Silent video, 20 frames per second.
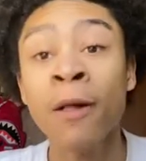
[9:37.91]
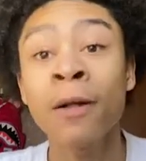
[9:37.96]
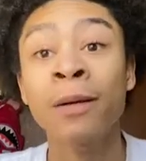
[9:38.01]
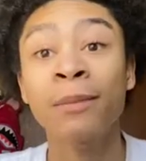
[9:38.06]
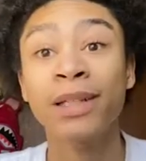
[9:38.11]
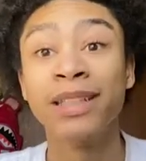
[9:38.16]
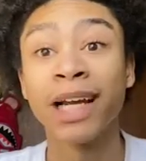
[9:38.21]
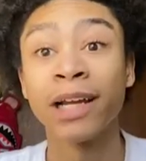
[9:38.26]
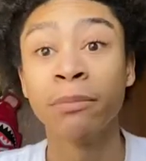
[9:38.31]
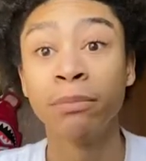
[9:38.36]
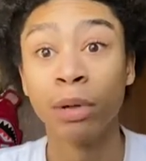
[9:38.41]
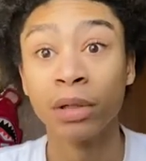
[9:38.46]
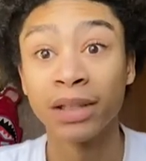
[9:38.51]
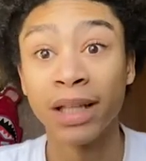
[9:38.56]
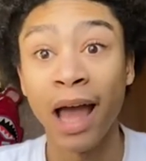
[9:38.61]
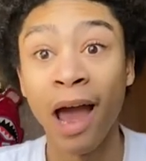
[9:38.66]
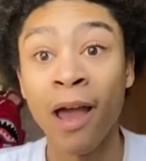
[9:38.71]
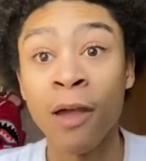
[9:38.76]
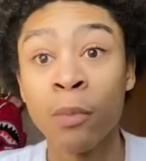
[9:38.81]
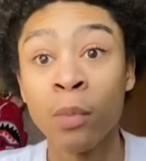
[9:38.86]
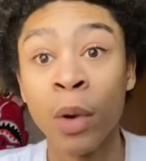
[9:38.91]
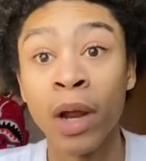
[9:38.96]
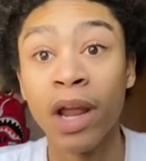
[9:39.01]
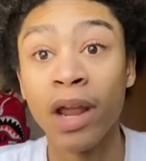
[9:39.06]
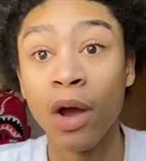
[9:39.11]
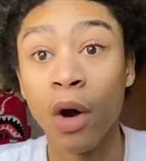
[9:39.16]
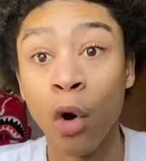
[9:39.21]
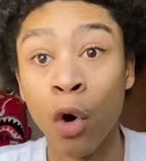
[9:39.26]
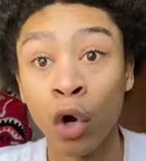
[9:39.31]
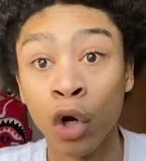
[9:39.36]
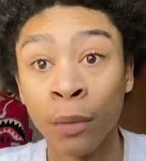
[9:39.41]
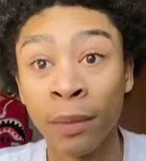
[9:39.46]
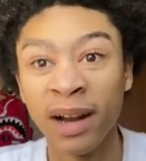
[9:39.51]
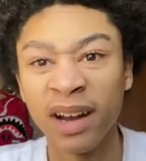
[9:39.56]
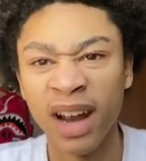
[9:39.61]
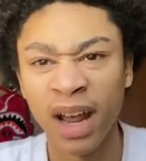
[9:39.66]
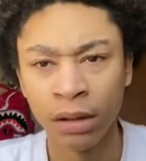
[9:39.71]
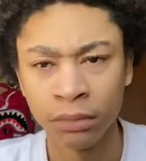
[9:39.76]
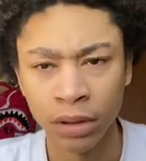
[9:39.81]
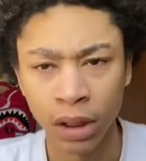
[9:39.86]
Bitch, I booked it. I went all the way
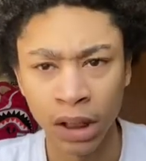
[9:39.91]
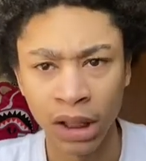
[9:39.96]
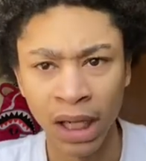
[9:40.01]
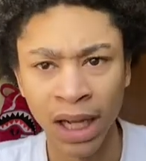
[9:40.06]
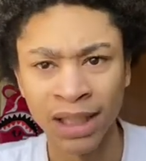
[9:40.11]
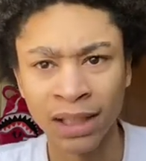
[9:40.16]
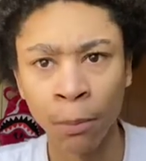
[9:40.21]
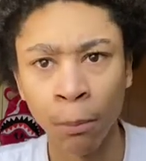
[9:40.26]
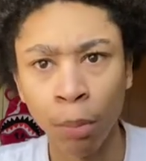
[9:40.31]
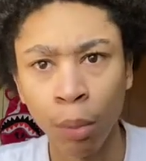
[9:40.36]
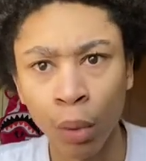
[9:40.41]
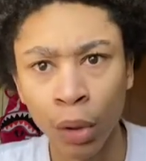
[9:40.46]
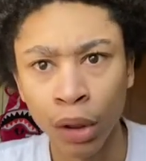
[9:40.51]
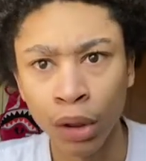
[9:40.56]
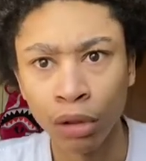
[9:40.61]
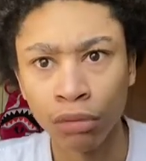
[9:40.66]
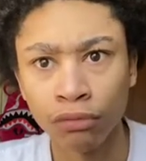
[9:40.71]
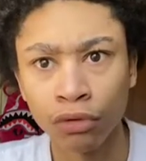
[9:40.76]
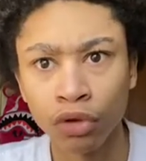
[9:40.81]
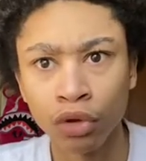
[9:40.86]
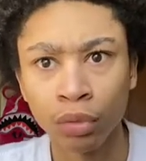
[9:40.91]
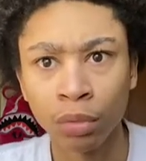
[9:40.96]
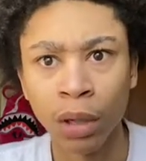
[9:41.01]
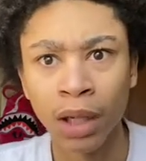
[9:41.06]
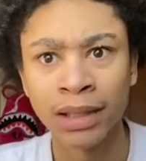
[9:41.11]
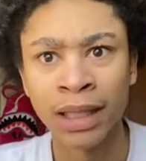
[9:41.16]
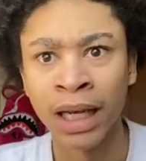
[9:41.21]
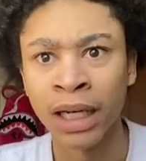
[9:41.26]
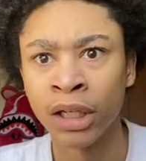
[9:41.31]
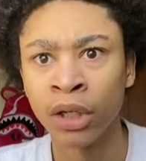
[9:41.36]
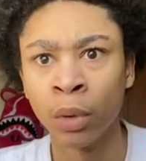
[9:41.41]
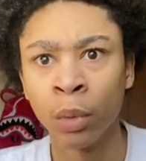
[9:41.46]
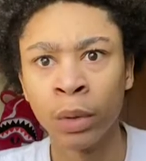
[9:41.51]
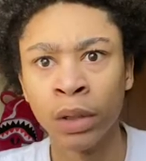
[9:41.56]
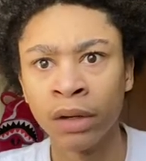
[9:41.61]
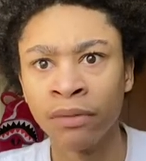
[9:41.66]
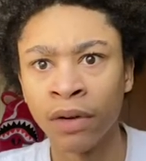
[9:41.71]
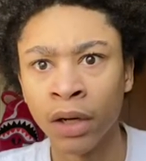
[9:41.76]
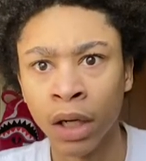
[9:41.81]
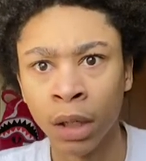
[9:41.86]
downstairs to like the boiler room because I didn't know where the
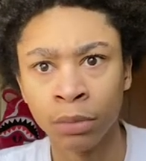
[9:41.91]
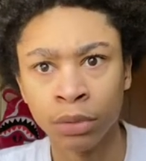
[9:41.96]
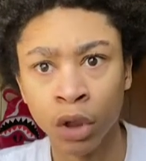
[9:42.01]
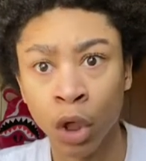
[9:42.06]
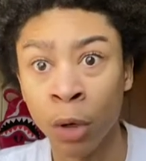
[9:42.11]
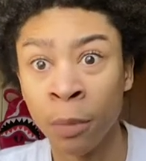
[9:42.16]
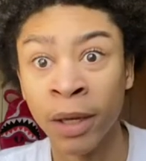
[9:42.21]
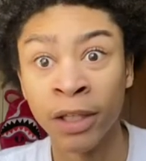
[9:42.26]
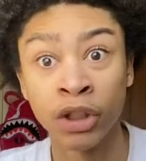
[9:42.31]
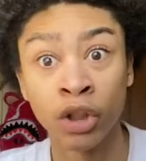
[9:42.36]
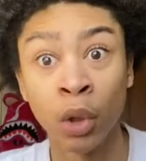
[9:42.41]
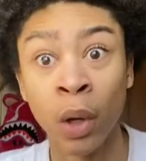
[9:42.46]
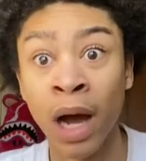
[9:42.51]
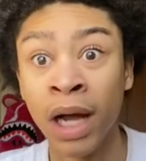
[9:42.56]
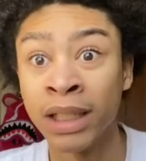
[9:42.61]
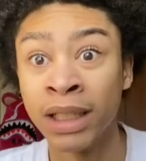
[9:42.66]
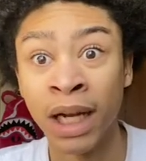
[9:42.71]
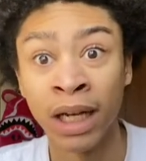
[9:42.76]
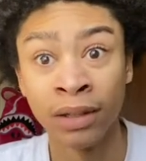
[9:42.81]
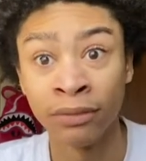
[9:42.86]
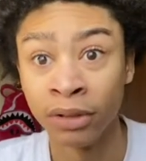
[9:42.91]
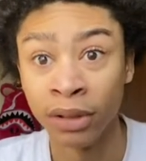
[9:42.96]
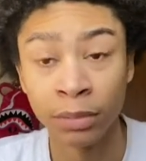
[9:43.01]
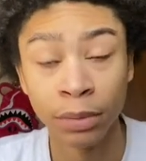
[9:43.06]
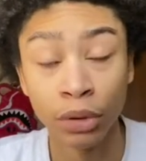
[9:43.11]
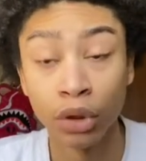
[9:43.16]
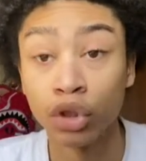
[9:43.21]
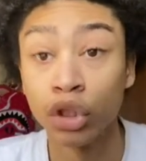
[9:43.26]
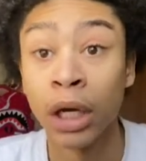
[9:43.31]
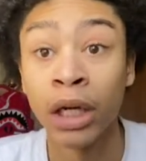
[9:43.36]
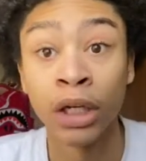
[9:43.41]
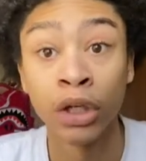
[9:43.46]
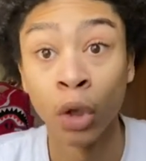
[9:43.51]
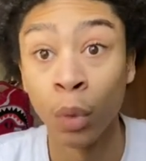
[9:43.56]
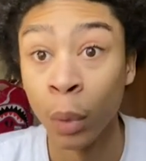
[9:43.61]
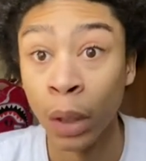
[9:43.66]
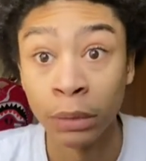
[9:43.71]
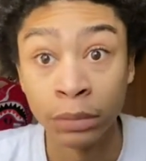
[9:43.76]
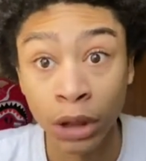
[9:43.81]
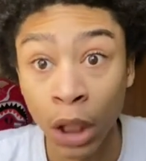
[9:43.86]
fuck I was going. Mind you, I did not live in the building, so I didn't know
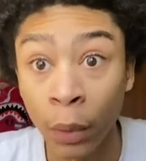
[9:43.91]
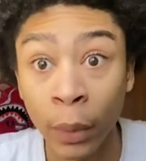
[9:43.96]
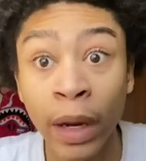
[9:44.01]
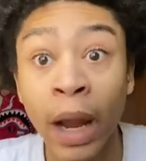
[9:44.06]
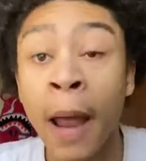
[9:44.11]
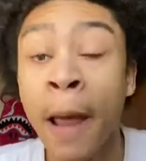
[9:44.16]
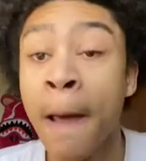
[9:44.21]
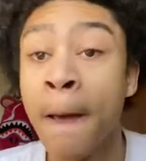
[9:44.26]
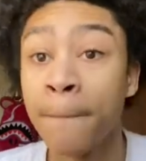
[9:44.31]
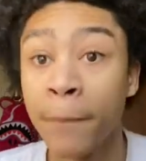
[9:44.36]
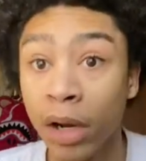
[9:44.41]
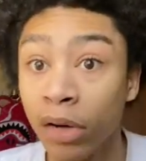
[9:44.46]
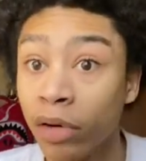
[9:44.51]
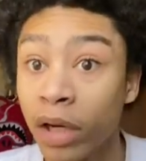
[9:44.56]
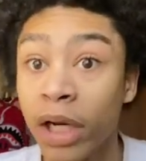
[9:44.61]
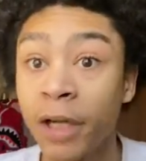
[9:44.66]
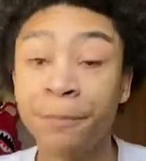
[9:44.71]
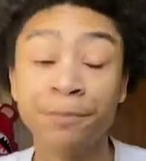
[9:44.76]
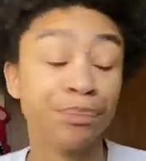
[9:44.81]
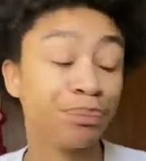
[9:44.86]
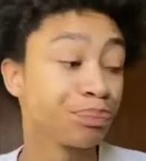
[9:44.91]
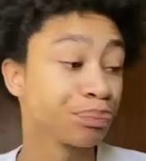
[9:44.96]
where I was going. Period.